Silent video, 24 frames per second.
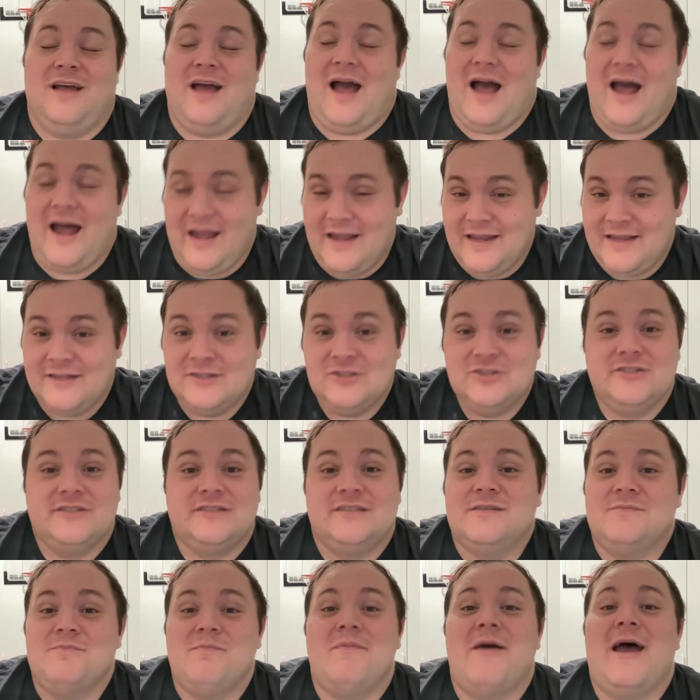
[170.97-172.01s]
I can just
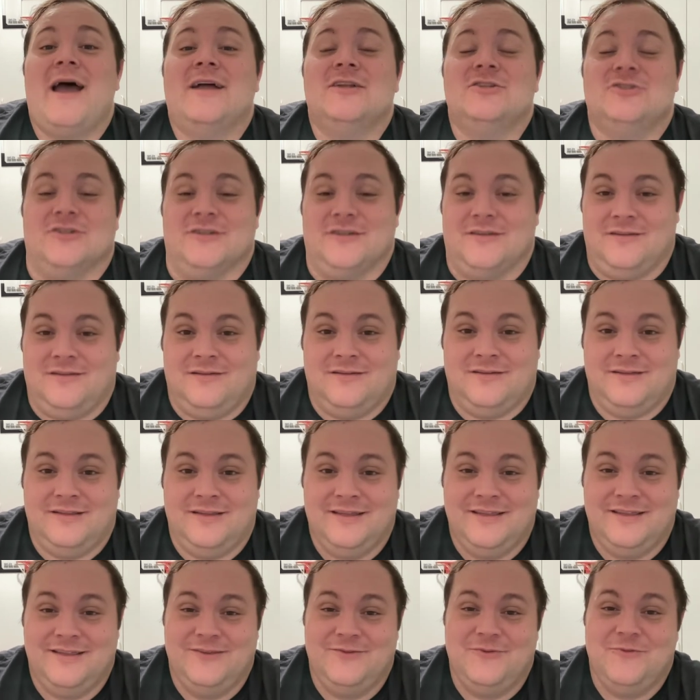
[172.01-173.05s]
imagine
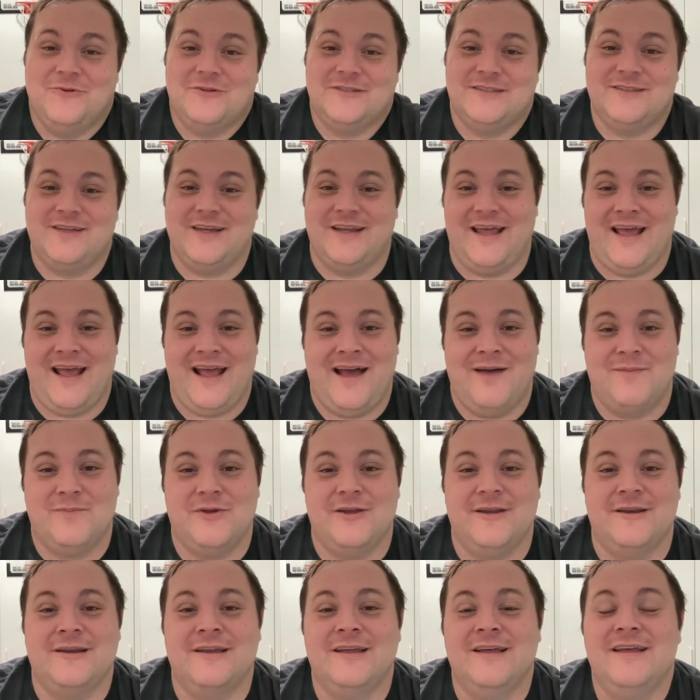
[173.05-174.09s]
what's going to
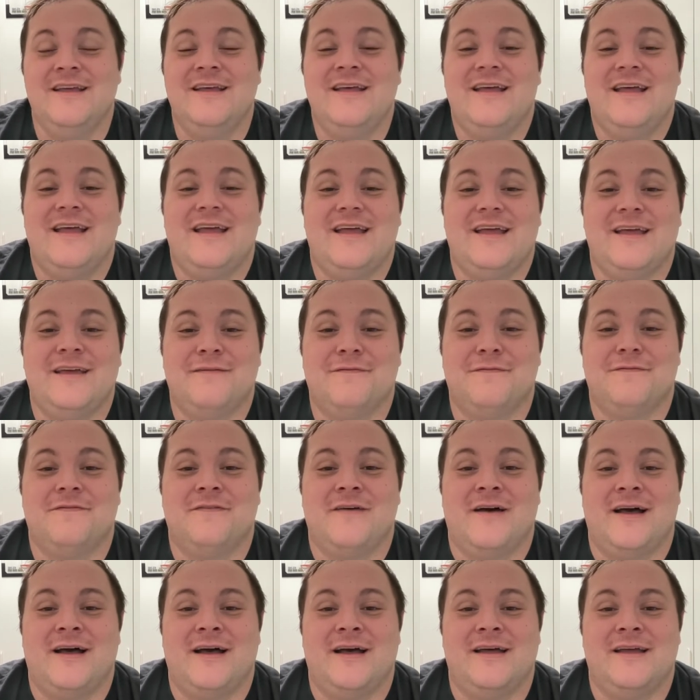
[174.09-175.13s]
happen
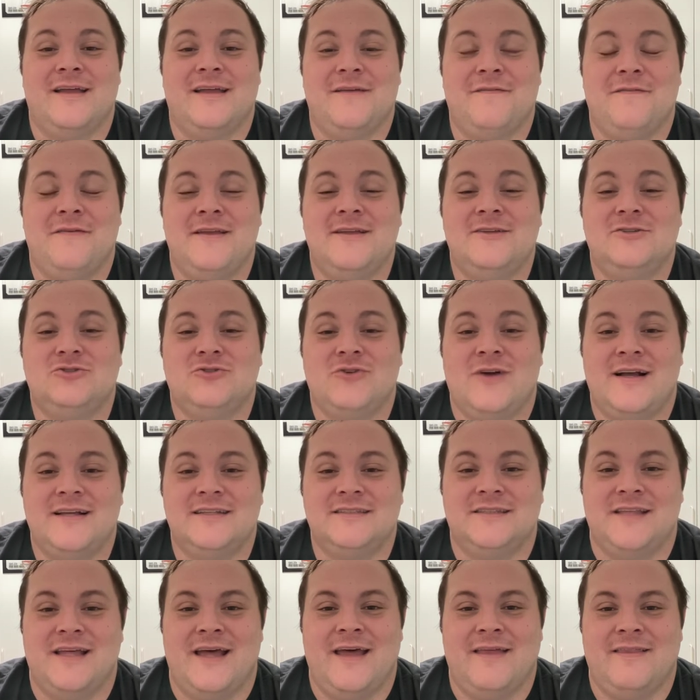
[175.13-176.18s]
if he
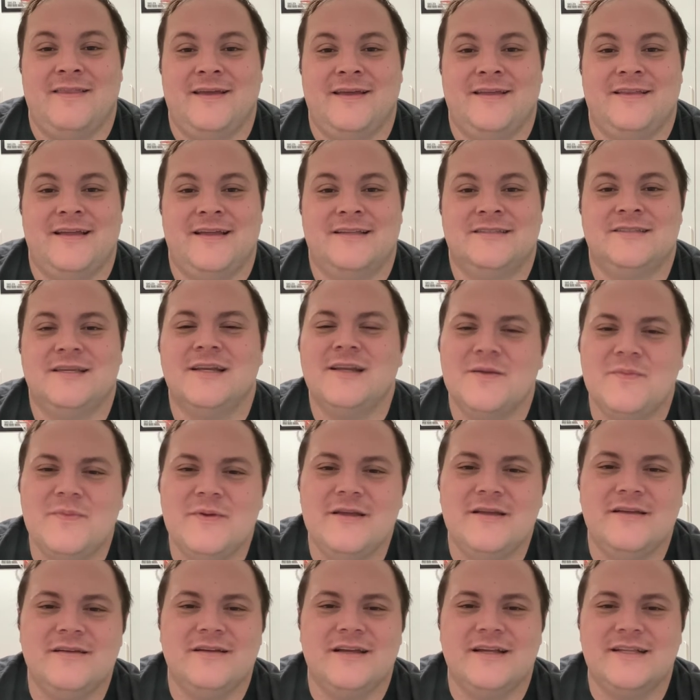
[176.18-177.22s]
tries that. Like, it's gonna
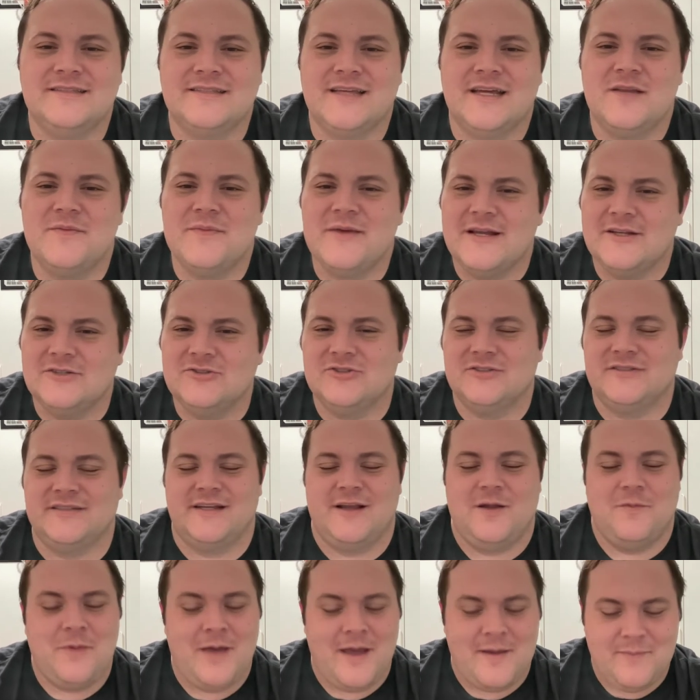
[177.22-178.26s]
be interesting.
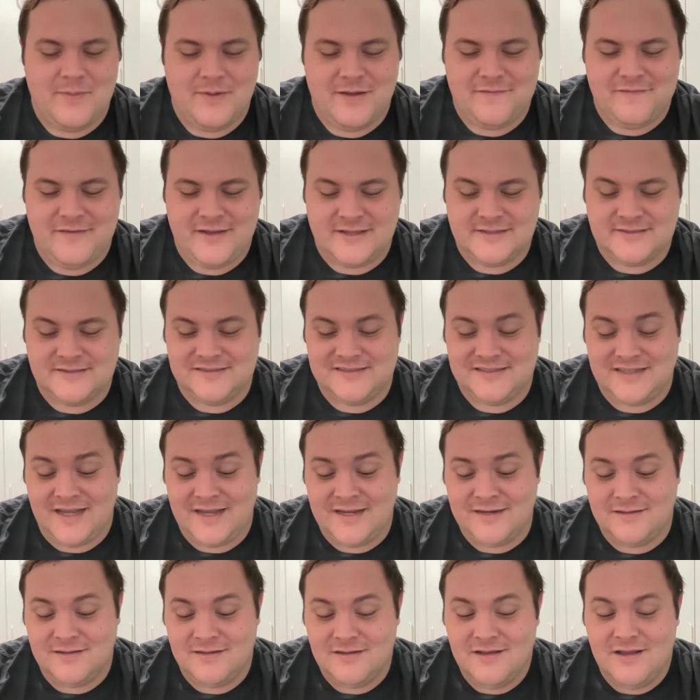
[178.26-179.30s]
Now, PatBev has
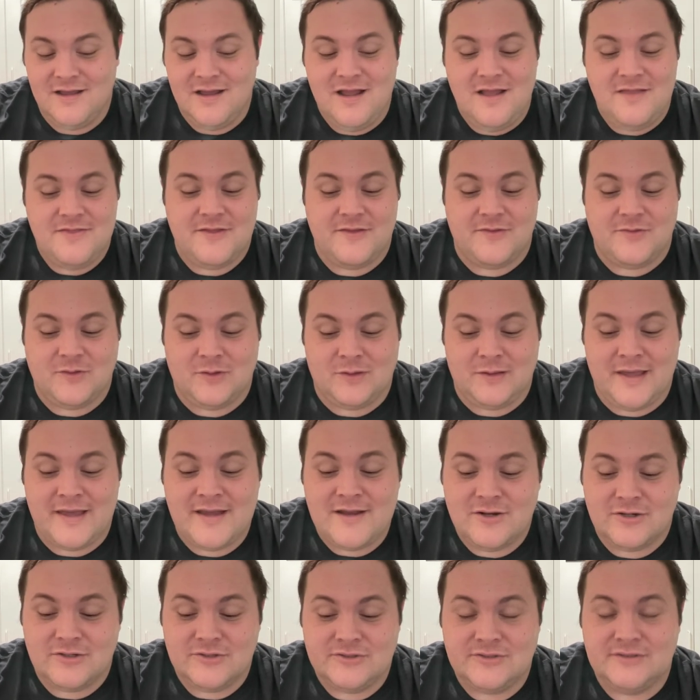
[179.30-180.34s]
said that the
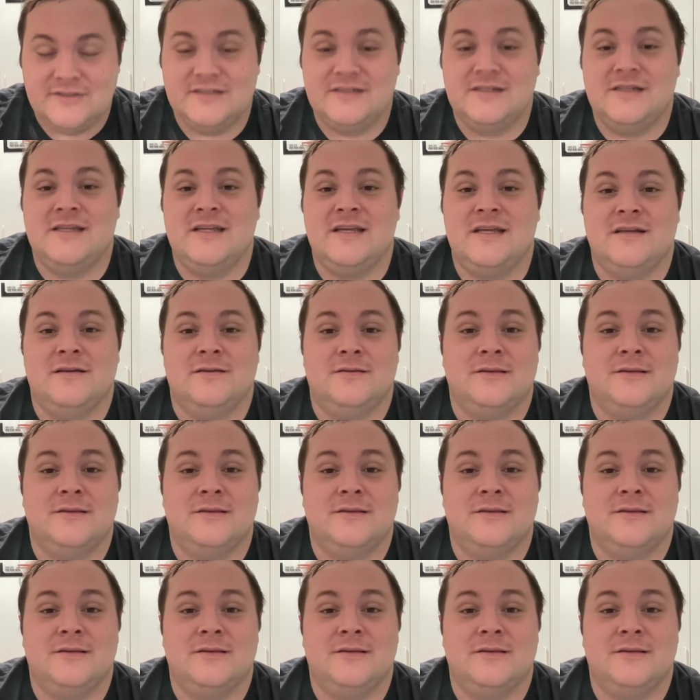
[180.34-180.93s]
Lakers need